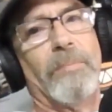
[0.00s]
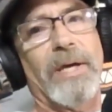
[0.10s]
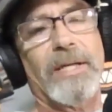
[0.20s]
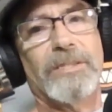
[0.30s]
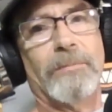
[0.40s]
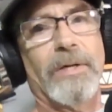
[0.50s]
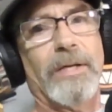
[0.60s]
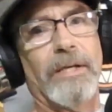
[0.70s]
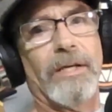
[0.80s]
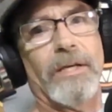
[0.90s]
back to
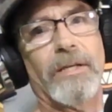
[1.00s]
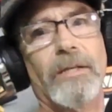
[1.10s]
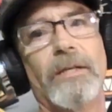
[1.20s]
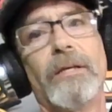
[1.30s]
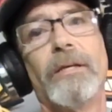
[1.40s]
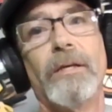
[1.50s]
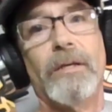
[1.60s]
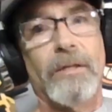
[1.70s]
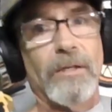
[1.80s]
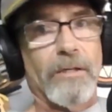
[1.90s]
my
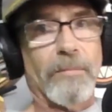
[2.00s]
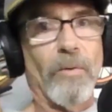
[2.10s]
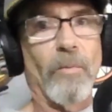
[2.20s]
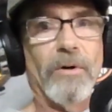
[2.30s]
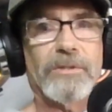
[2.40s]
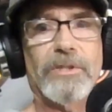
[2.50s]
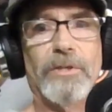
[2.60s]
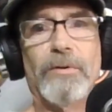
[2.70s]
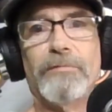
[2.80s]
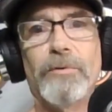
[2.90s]
Waltz
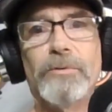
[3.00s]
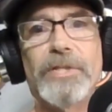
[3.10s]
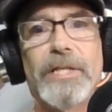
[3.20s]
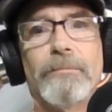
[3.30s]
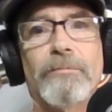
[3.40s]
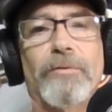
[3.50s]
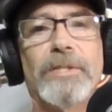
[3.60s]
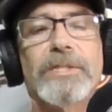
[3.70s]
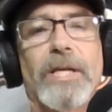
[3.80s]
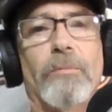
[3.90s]
Yuta Fuji
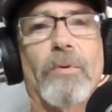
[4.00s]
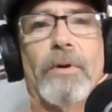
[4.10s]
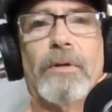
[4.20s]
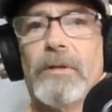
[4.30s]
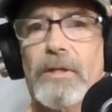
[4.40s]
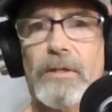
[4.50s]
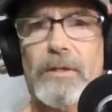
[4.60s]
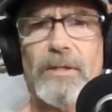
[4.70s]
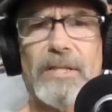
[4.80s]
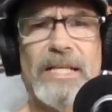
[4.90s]
freestyle board.
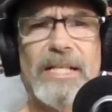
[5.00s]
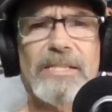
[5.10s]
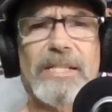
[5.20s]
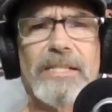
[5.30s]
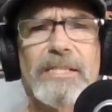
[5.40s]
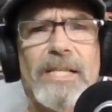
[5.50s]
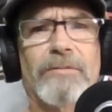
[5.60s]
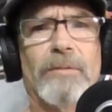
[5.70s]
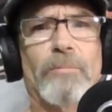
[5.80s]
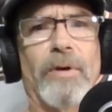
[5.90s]
It is a
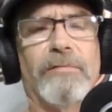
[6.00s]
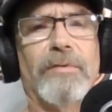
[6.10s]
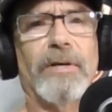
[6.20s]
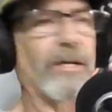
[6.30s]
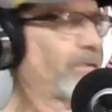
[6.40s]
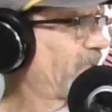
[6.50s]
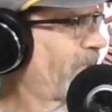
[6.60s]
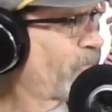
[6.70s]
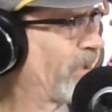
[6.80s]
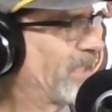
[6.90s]
7.5 or
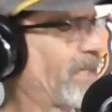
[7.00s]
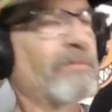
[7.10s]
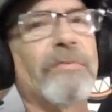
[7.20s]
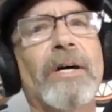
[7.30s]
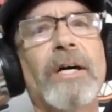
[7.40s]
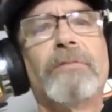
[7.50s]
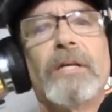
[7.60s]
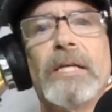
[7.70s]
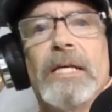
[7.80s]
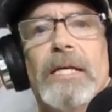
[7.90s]
7.75,
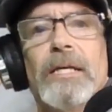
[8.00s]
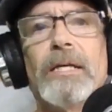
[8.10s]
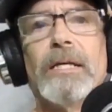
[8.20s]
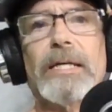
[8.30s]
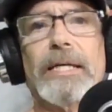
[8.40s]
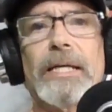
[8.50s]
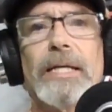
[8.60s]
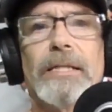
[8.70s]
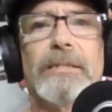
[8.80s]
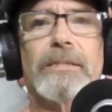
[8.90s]

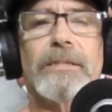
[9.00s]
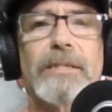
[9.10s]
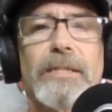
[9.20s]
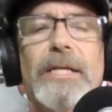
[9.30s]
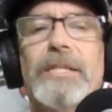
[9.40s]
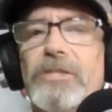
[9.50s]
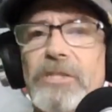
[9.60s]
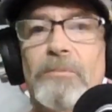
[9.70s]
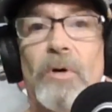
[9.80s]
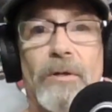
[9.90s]
and it's
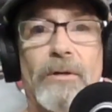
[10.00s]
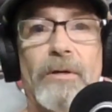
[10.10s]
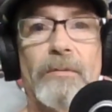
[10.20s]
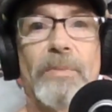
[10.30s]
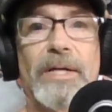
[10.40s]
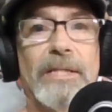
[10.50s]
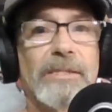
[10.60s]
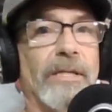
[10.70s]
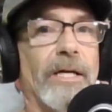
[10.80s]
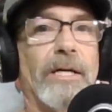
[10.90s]
smaller, but
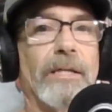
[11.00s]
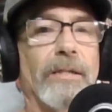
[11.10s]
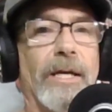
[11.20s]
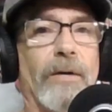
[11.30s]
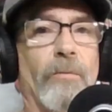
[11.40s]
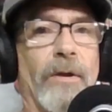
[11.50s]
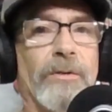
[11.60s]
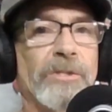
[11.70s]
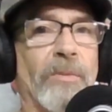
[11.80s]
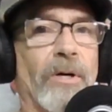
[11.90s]
it's not like one of
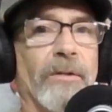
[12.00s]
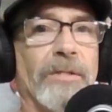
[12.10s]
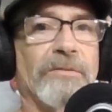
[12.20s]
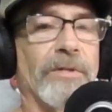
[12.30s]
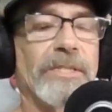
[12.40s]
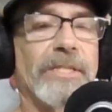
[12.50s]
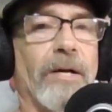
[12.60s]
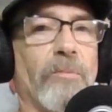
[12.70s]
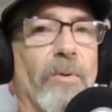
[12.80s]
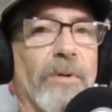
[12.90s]
the smallest
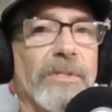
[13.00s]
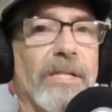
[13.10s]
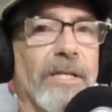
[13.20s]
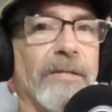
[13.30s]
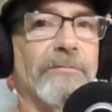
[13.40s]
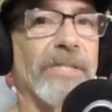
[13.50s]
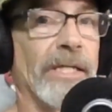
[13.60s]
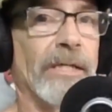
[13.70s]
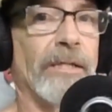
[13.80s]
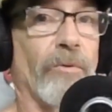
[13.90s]
freestyle boards that I've
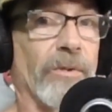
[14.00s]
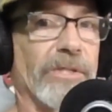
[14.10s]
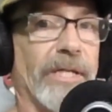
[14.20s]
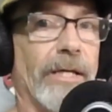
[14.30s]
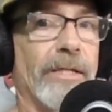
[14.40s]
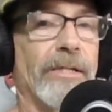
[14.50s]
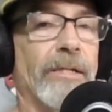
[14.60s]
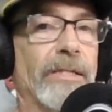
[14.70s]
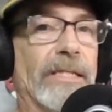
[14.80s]
seen or skated.